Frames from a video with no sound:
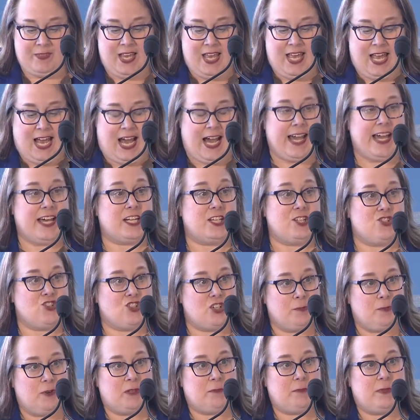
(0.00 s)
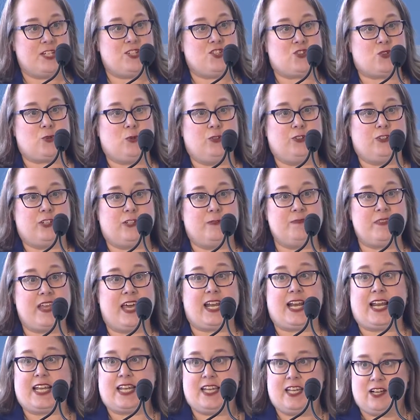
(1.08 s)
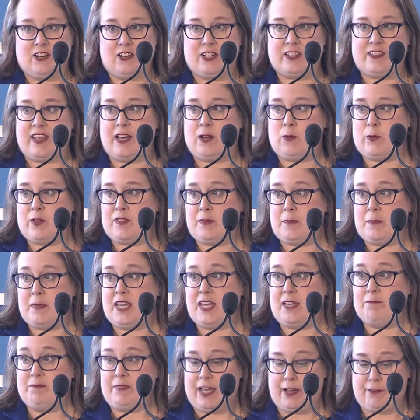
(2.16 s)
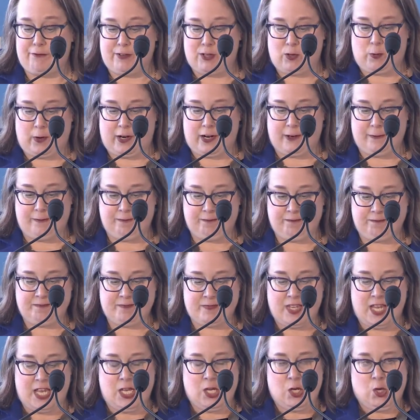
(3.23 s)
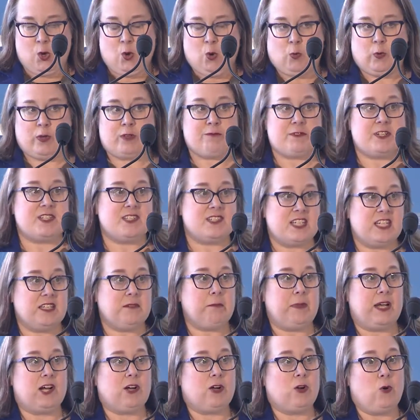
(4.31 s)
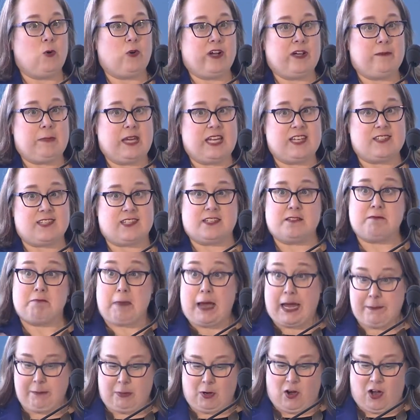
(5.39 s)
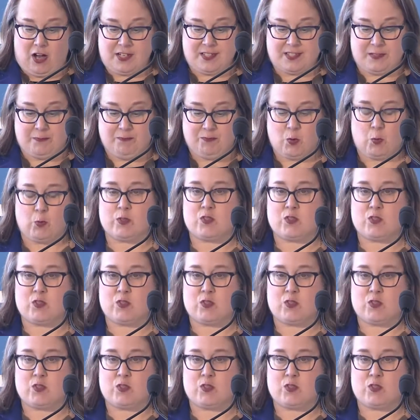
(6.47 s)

I had a chip on my shoulder and I carried that with me everywhere." When Racine Mayor Corey Mason, my boss, was